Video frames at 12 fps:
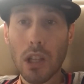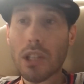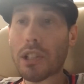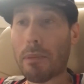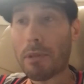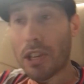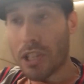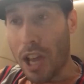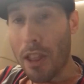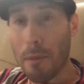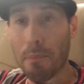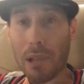Some of these
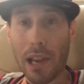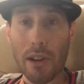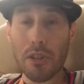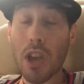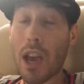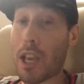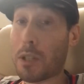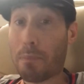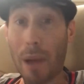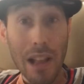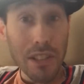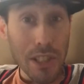other players, is
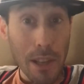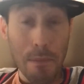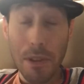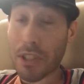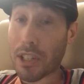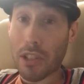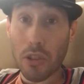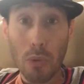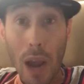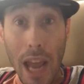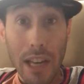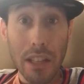Ben Simmons going to do
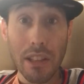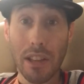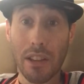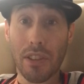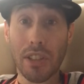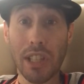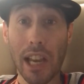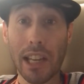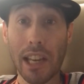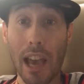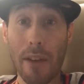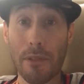anything in the
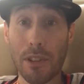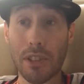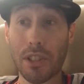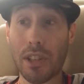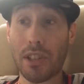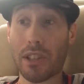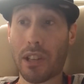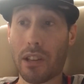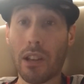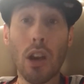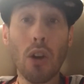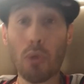second half of the season?